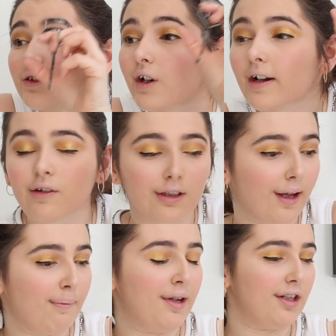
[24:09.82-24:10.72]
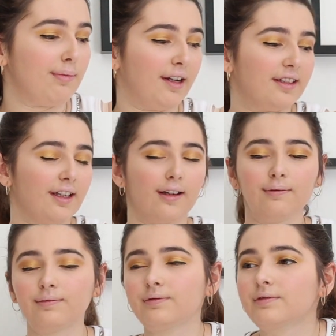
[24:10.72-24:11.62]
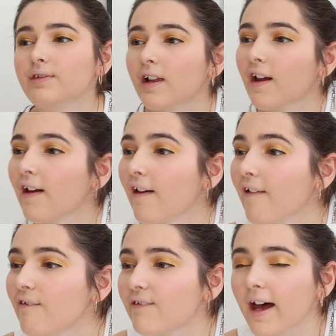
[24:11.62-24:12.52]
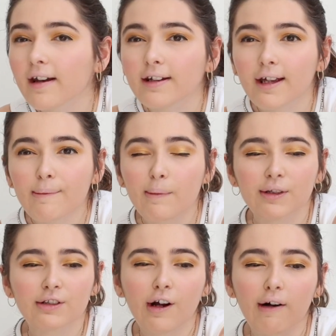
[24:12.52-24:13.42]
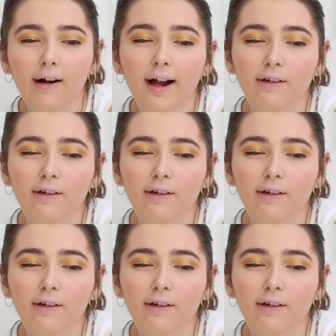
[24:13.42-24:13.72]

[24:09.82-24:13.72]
Trying not to like pinch my skin. Then I take my mascara,